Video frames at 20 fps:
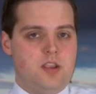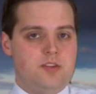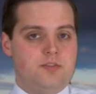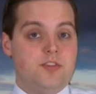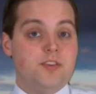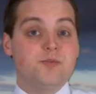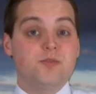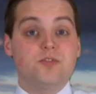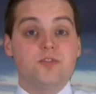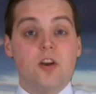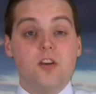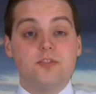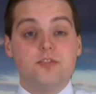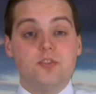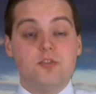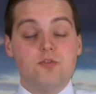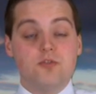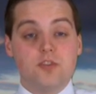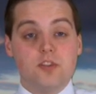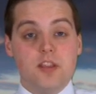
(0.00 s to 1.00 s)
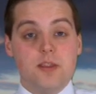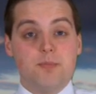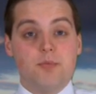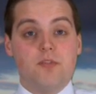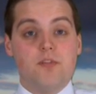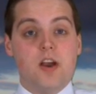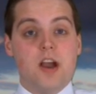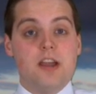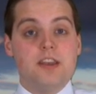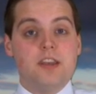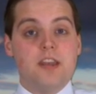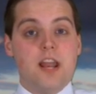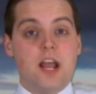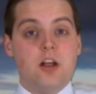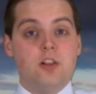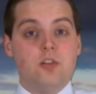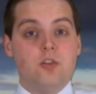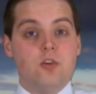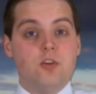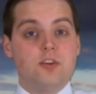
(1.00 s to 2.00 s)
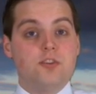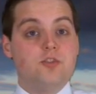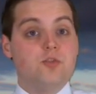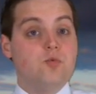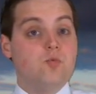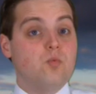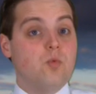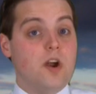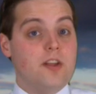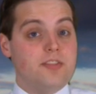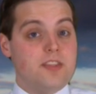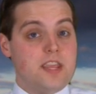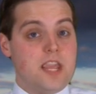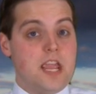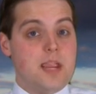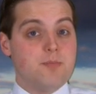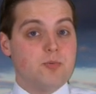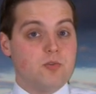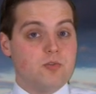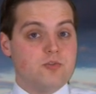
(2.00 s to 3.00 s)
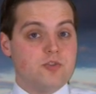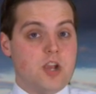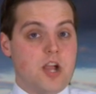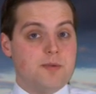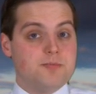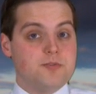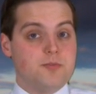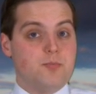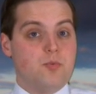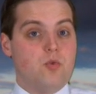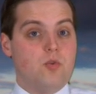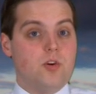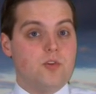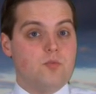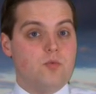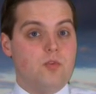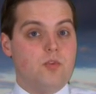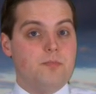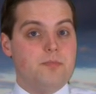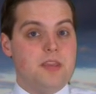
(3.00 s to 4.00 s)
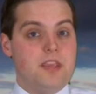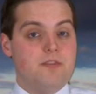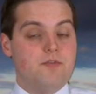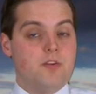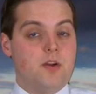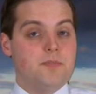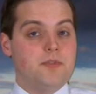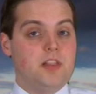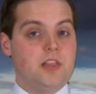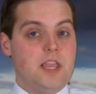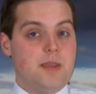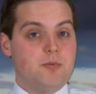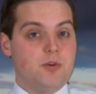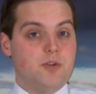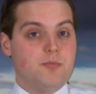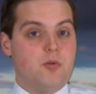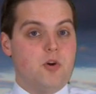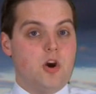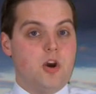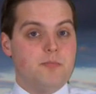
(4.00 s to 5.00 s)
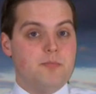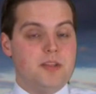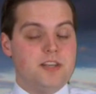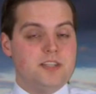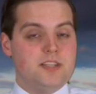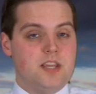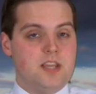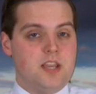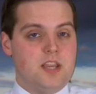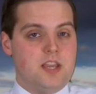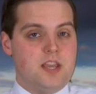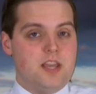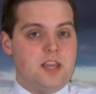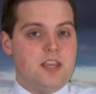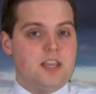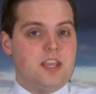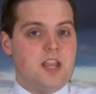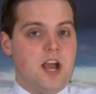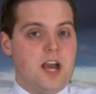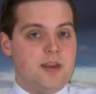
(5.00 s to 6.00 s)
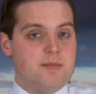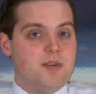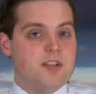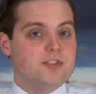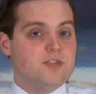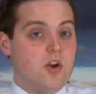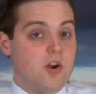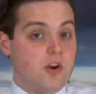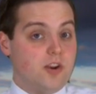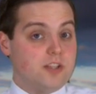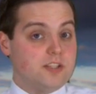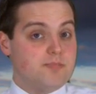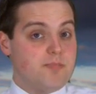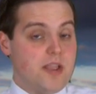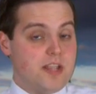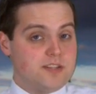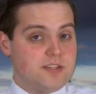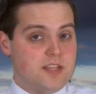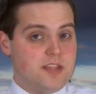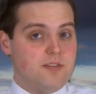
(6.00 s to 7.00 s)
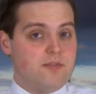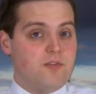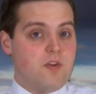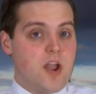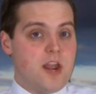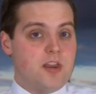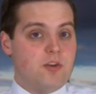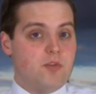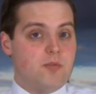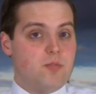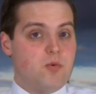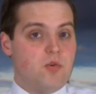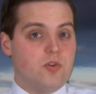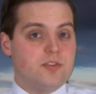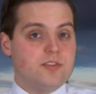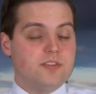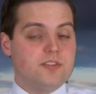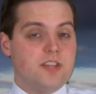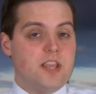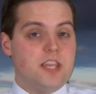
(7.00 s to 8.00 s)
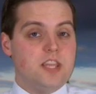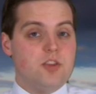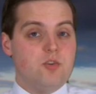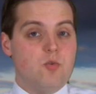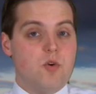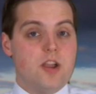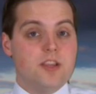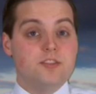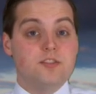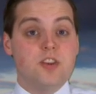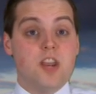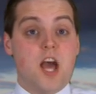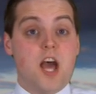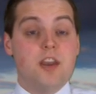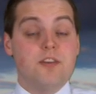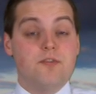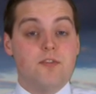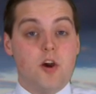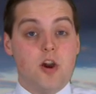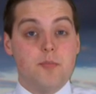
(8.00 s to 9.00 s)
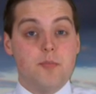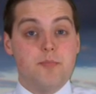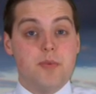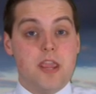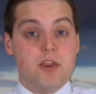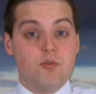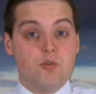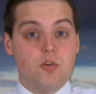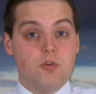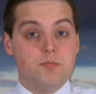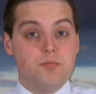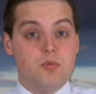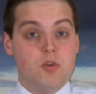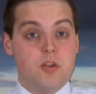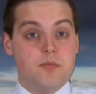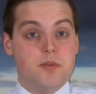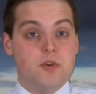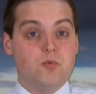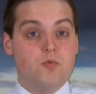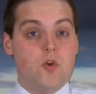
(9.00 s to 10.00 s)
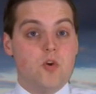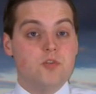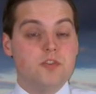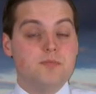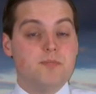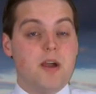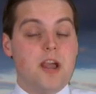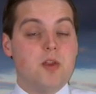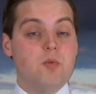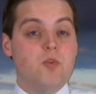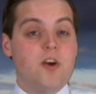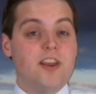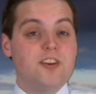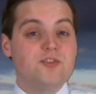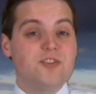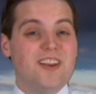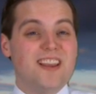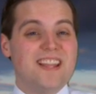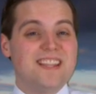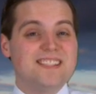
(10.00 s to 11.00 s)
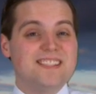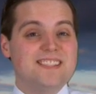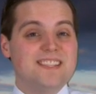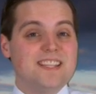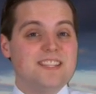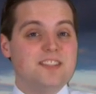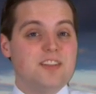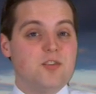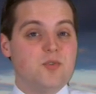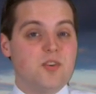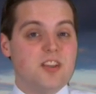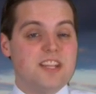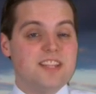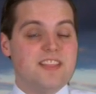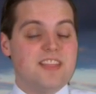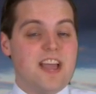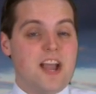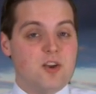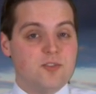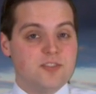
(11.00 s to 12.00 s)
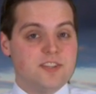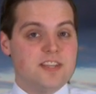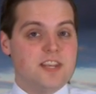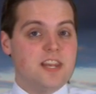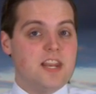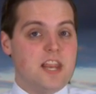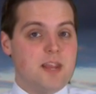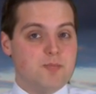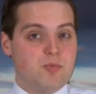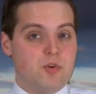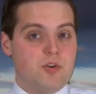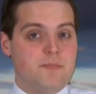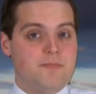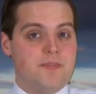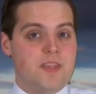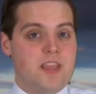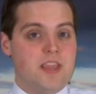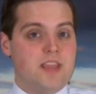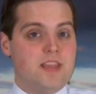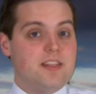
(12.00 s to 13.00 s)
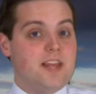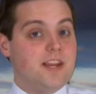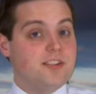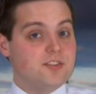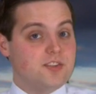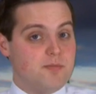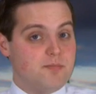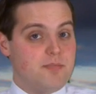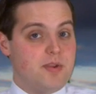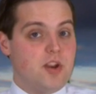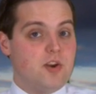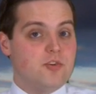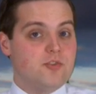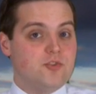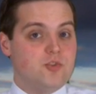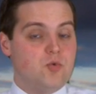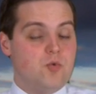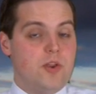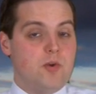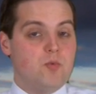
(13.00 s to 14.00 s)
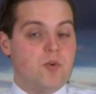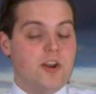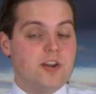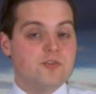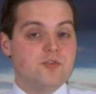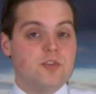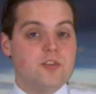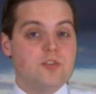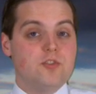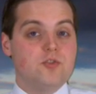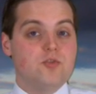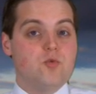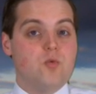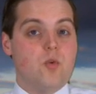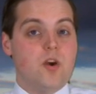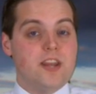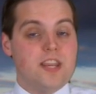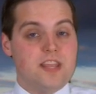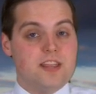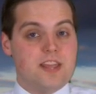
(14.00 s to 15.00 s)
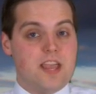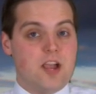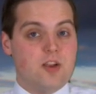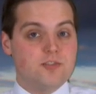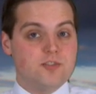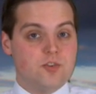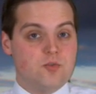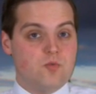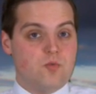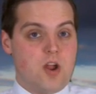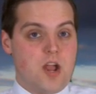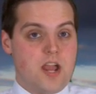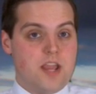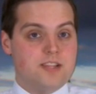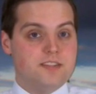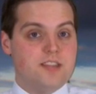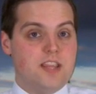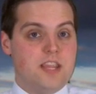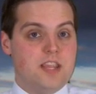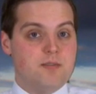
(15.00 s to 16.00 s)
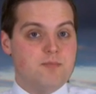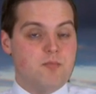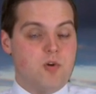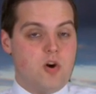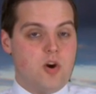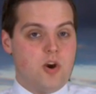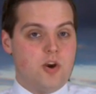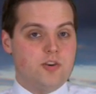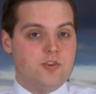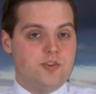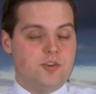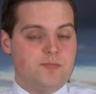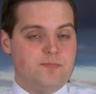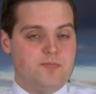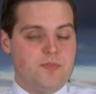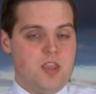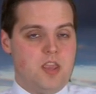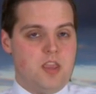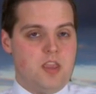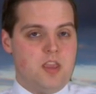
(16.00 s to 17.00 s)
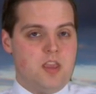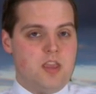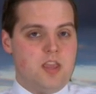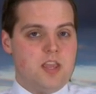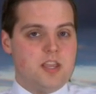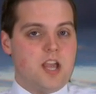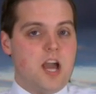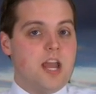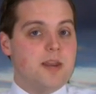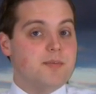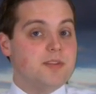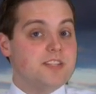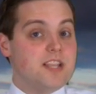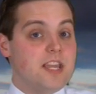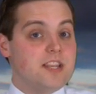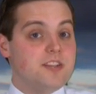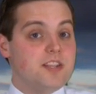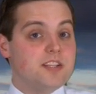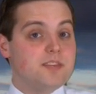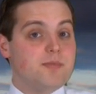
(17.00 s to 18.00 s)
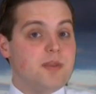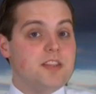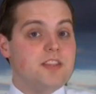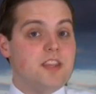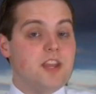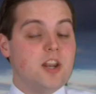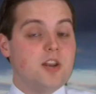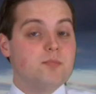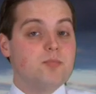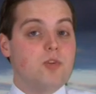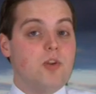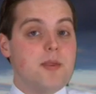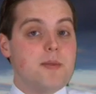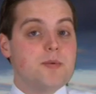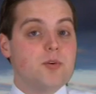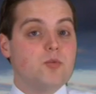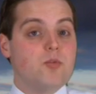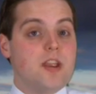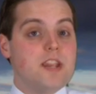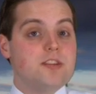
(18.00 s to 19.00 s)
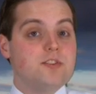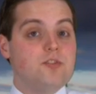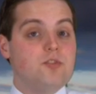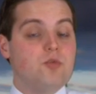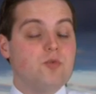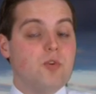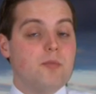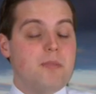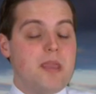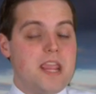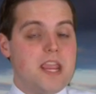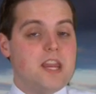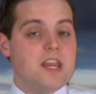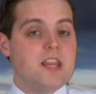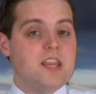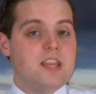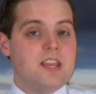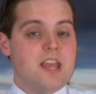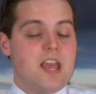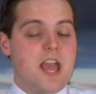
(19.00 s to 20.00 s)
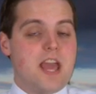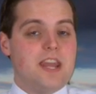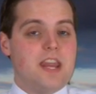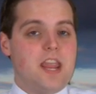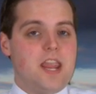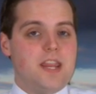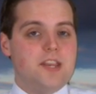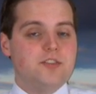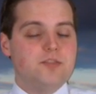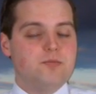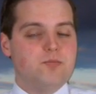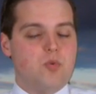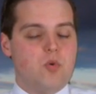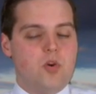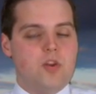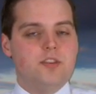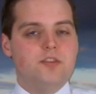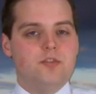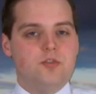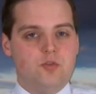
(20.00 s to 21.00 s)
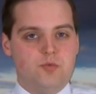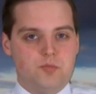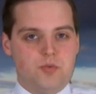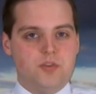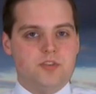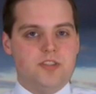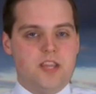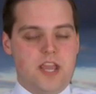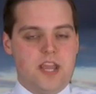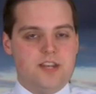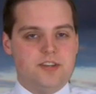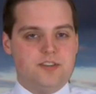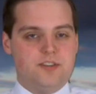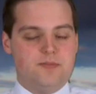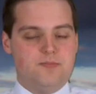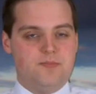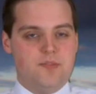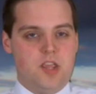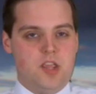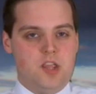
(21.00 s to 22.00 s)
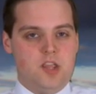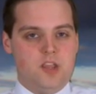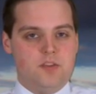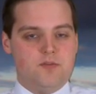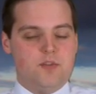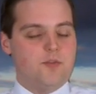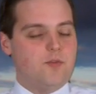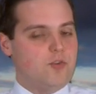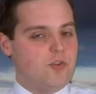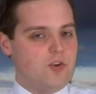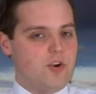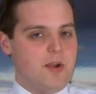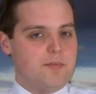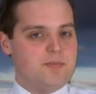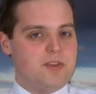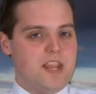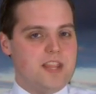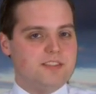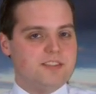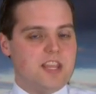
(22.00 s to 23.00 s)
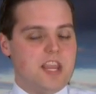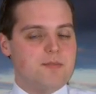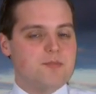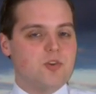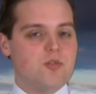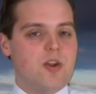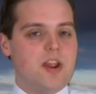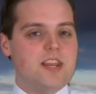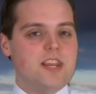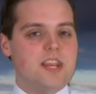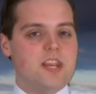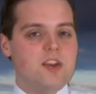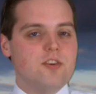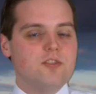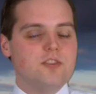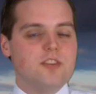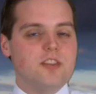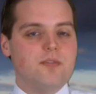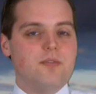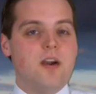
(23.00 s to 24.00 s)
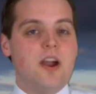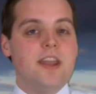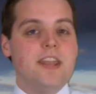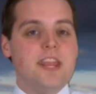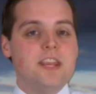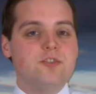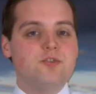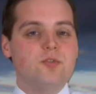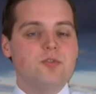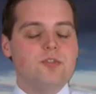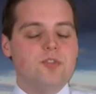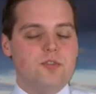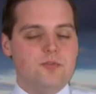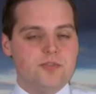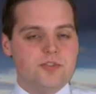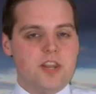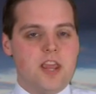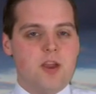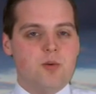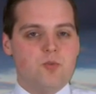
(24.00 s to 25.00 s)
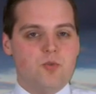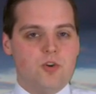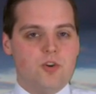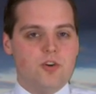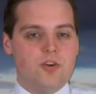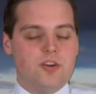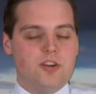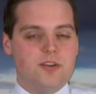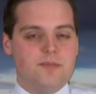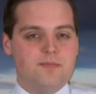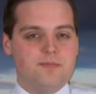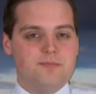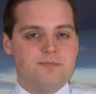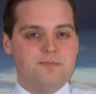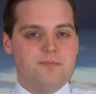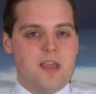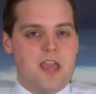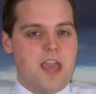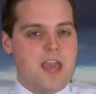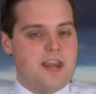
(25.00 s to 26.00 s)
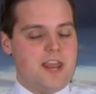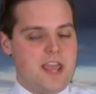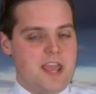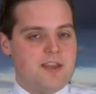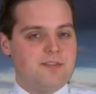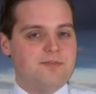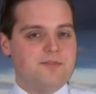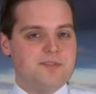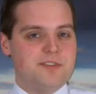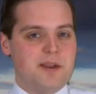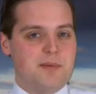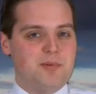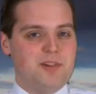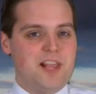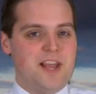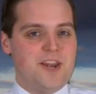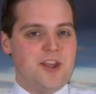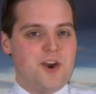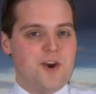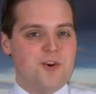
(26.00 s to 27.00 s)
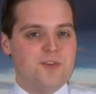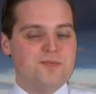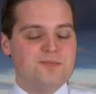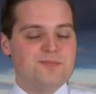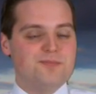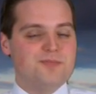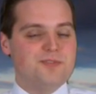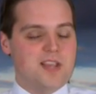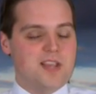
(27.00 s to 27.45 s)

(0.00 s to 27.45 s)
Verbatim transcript: These results usually provide an outlook to what the April jobs report will be from the Labor Department. Economists are expecting the Friday report to say U.S. non farm payroll employment rose by 163,000 in April. That is compared to a 120,000 rise in March. Economists anticipate the unemployment rate to remain at 8.2%. For further updates, keep it right here to the Financial News Network at FNO.com.